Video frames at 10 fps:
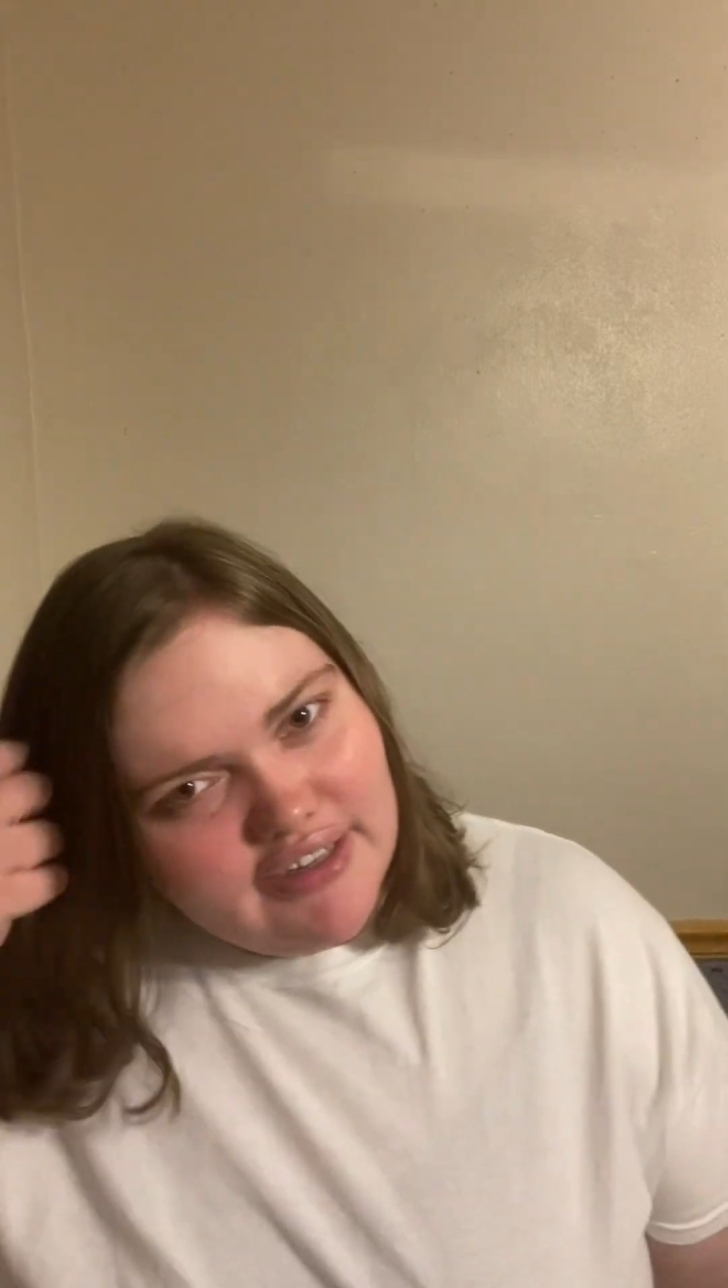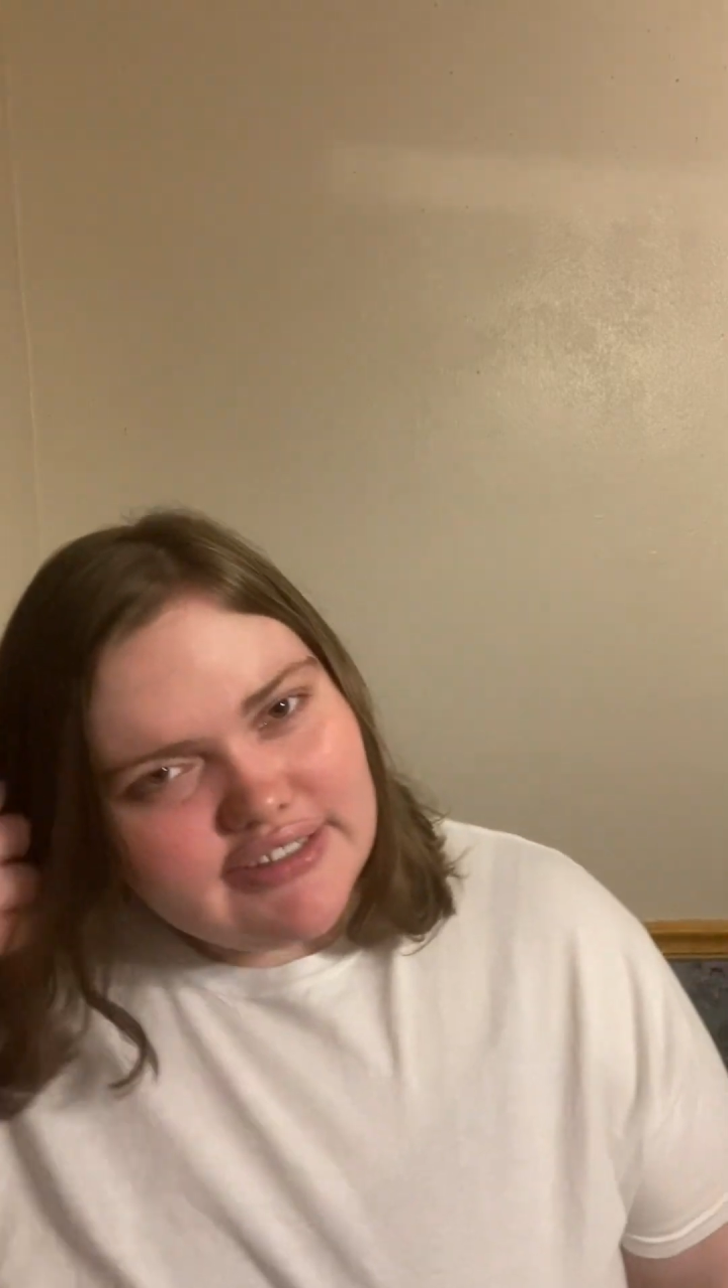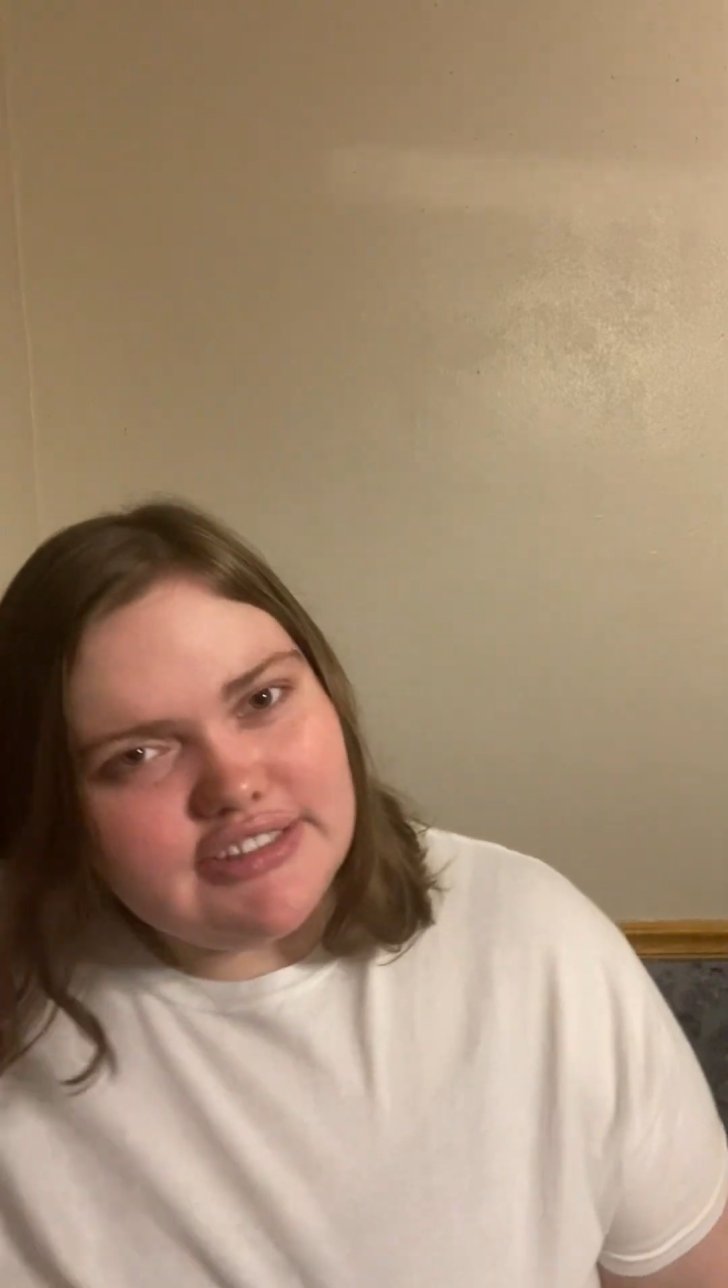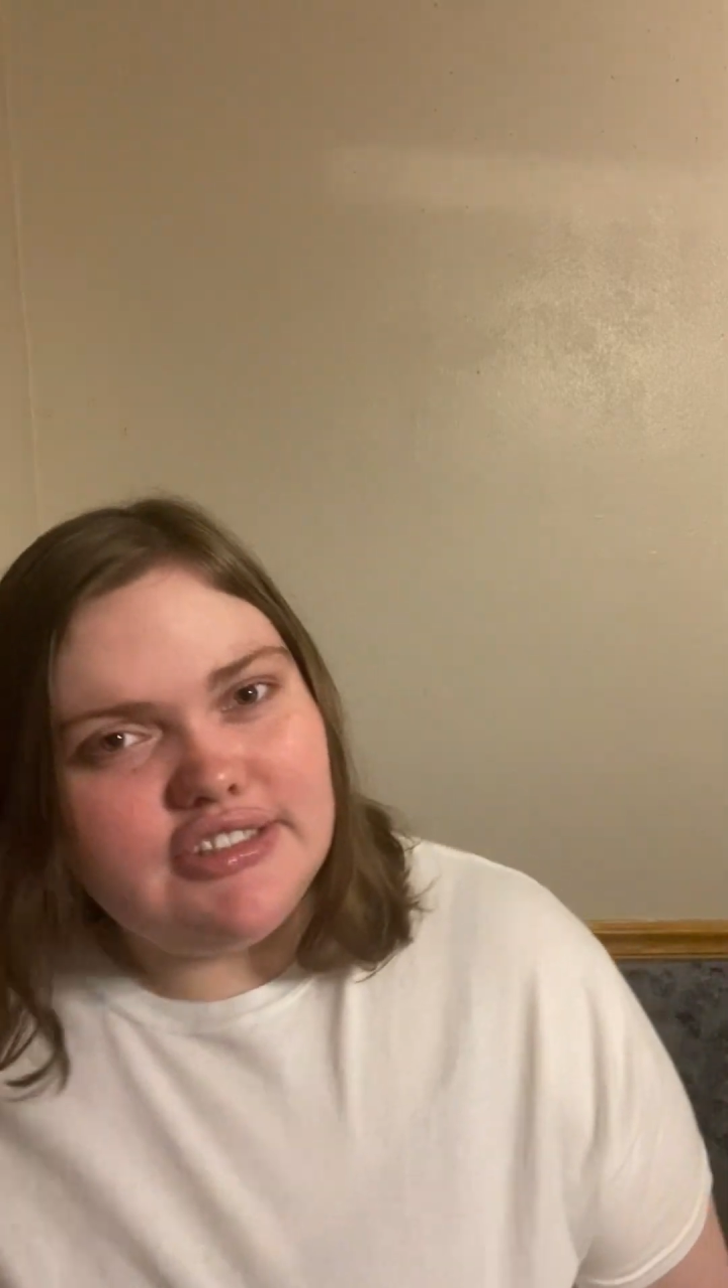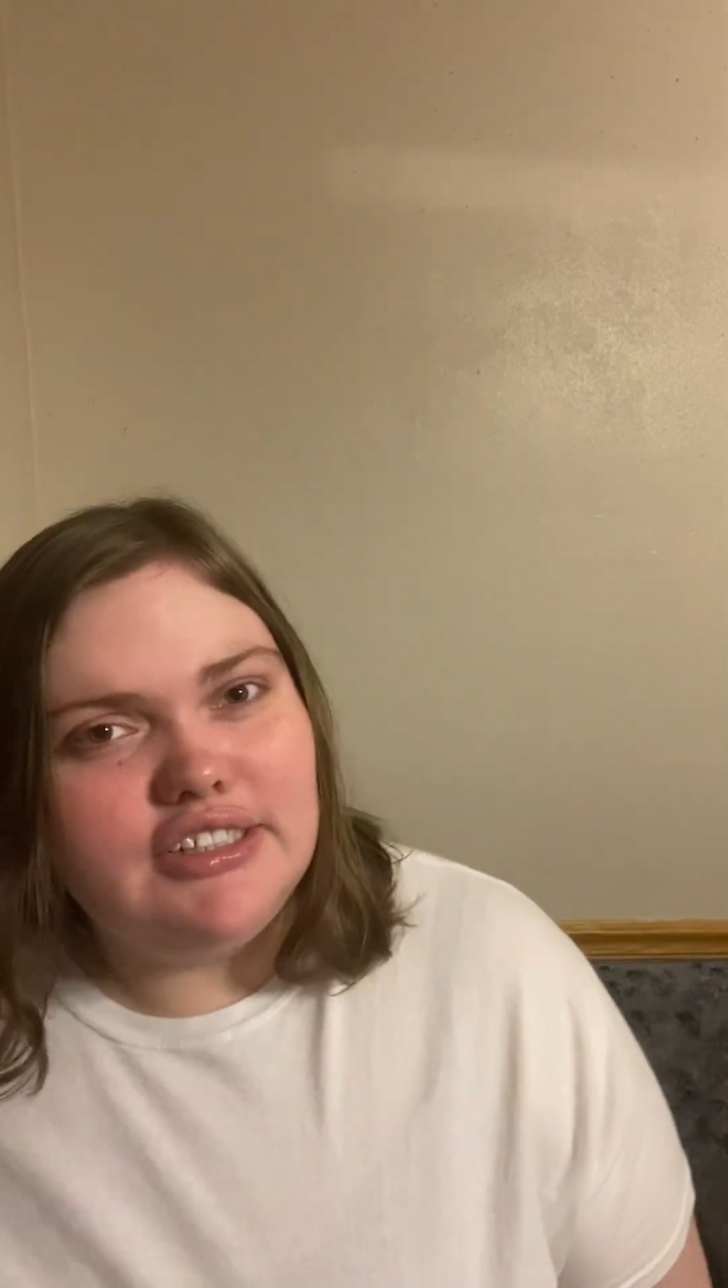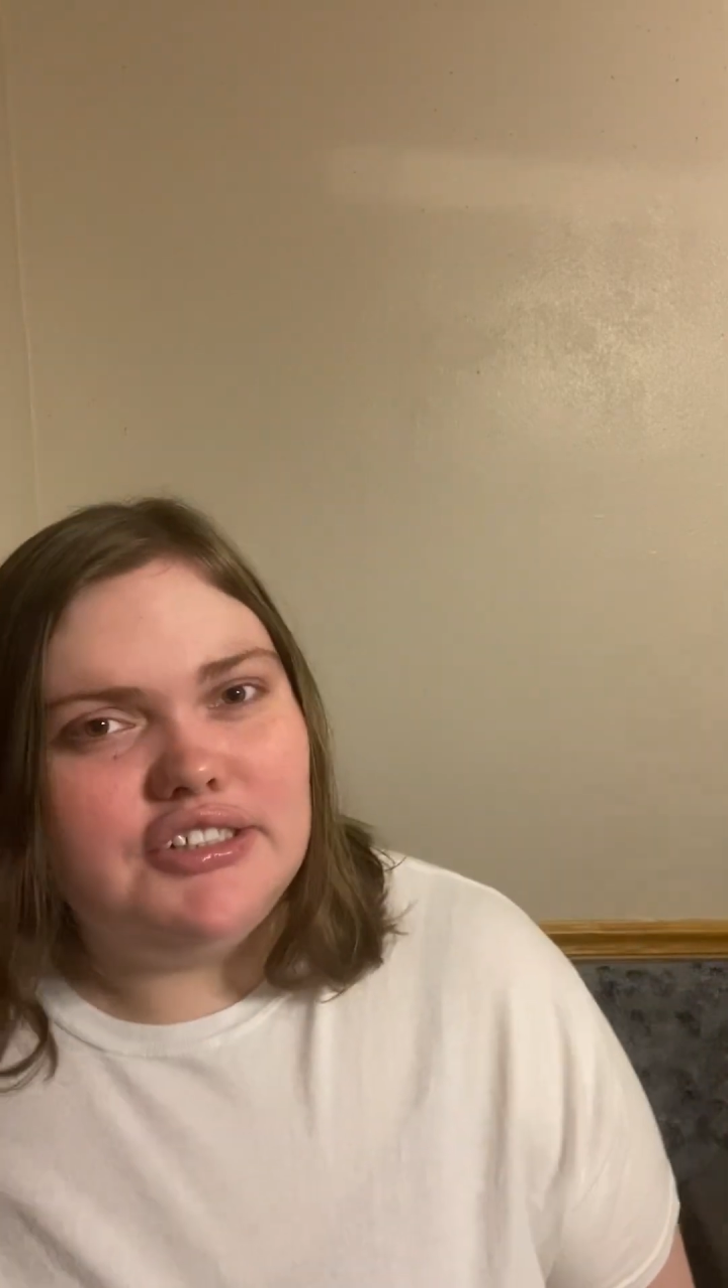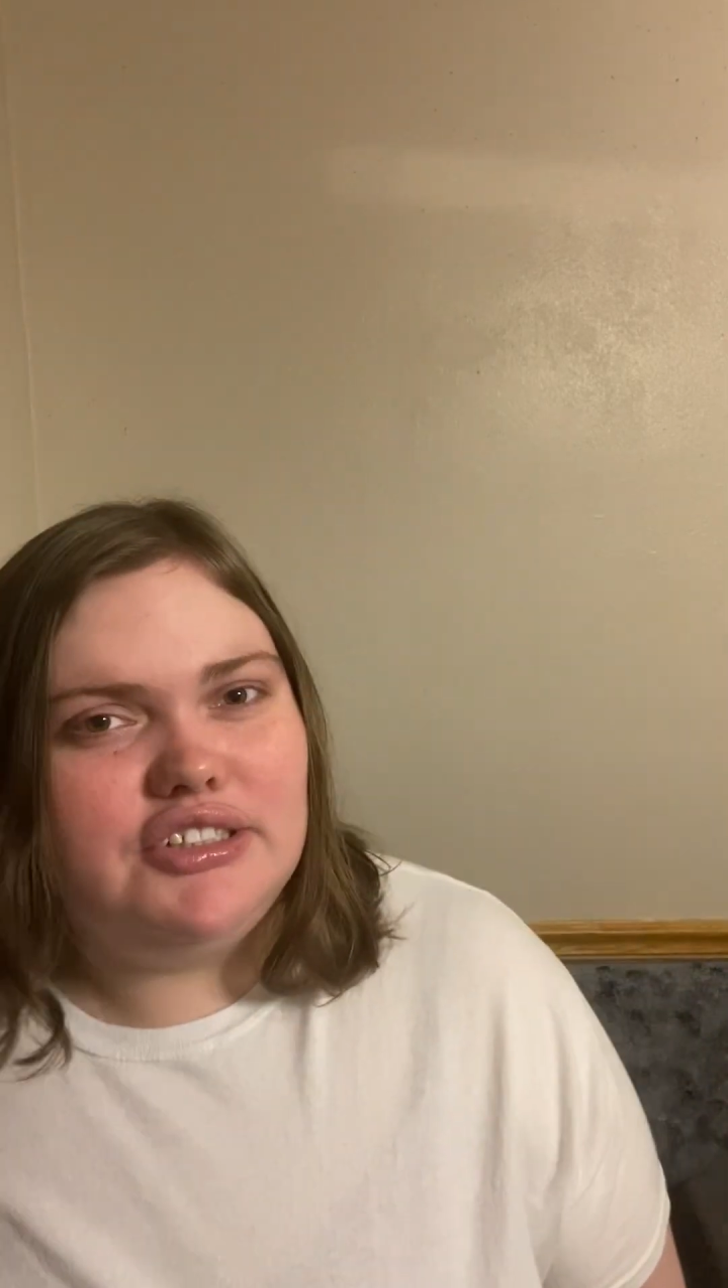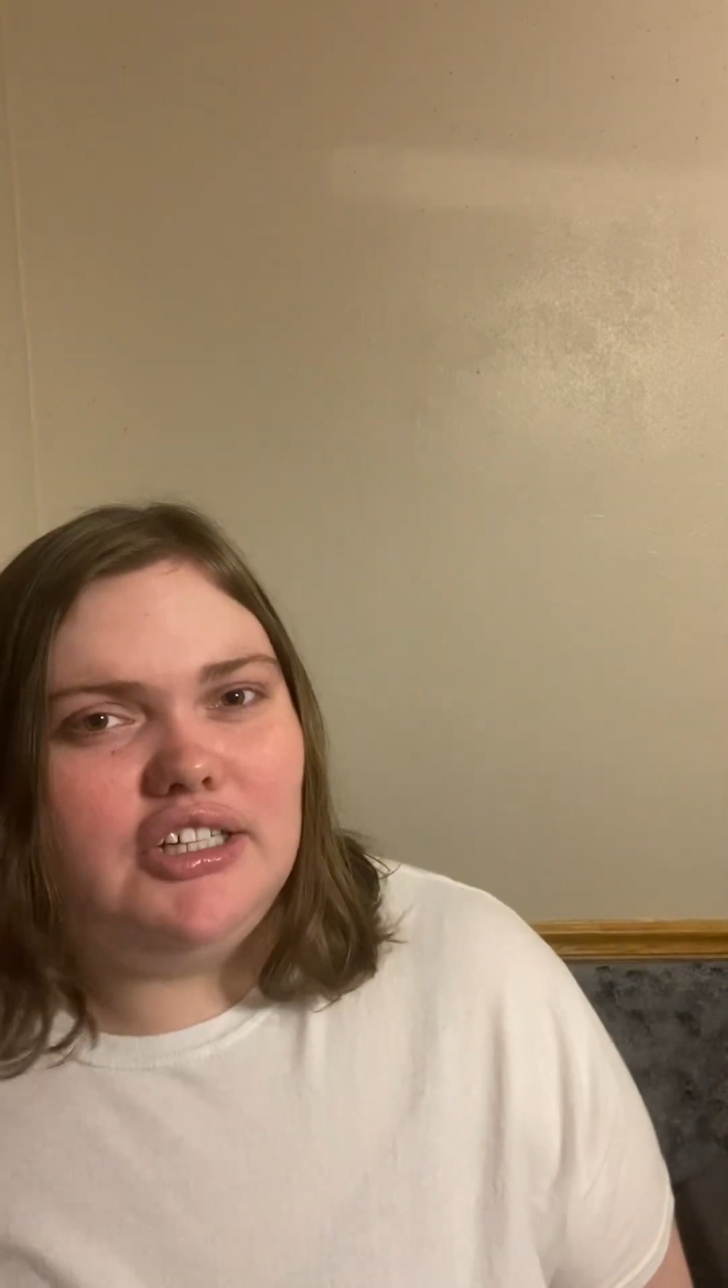it's just